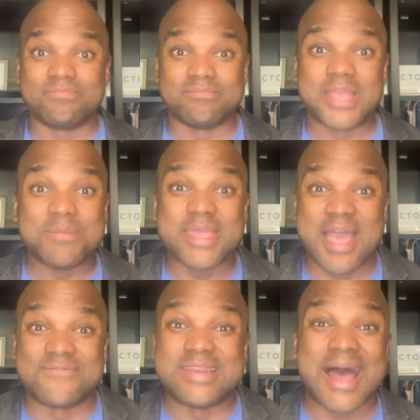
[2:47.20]
maybe
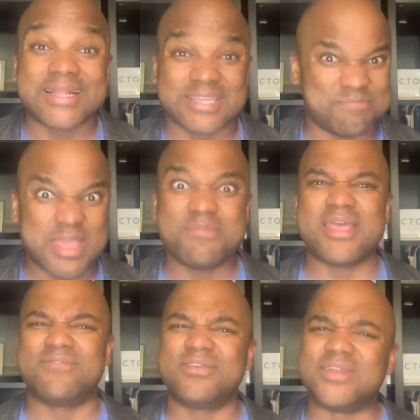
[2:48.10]
have not and maybe
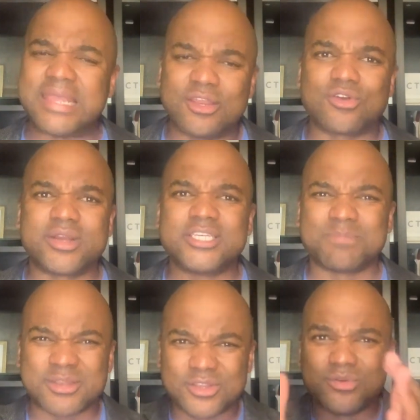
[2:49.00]
have even increased,
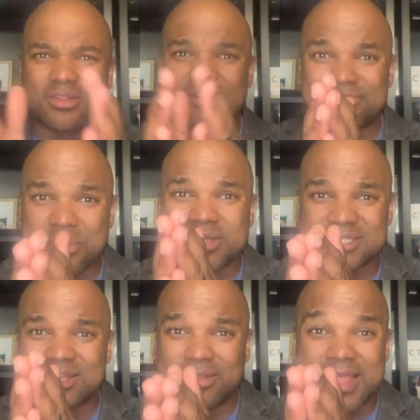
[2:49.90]
but due to their
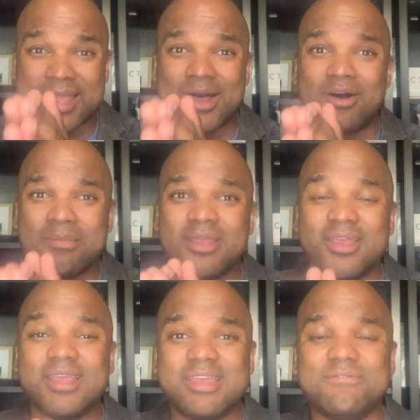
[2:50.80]
focusing on that calming
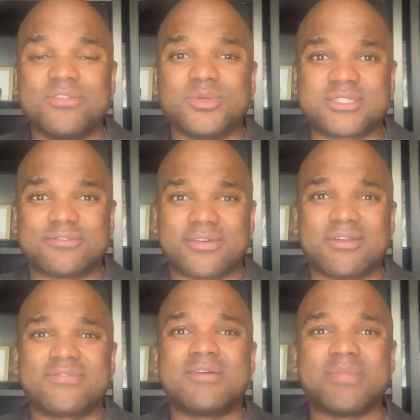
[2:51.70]
influence in front
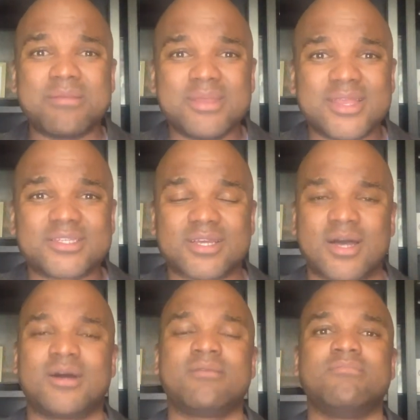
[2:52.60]
of them, they begin to
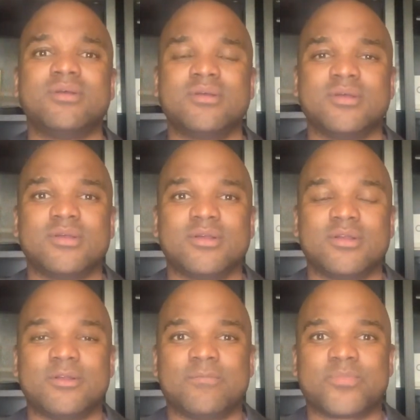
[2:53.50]
calm
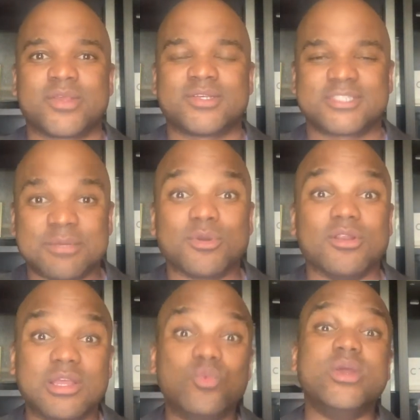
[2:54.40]

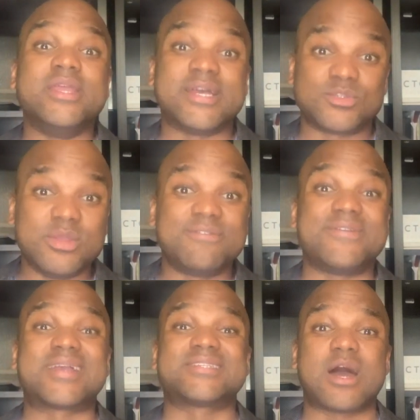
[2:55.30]
Similarly, we, as we
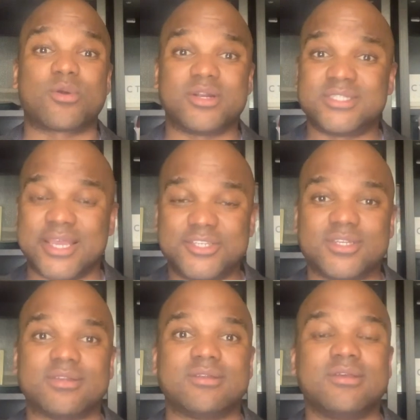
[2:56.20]
fix our
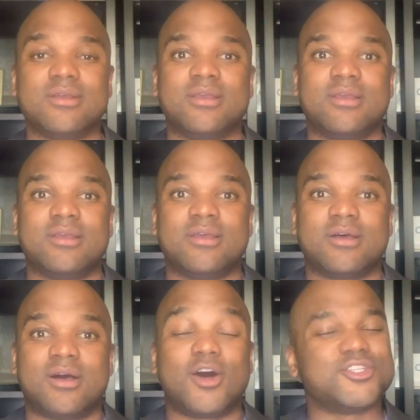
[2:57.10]
attention
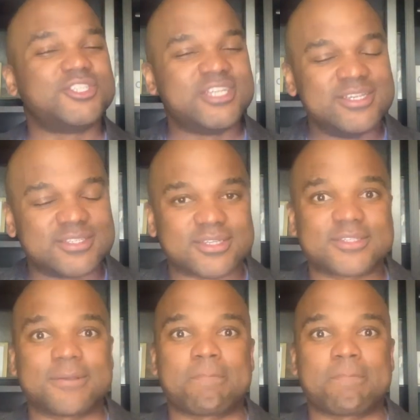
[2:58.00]
on Jesus,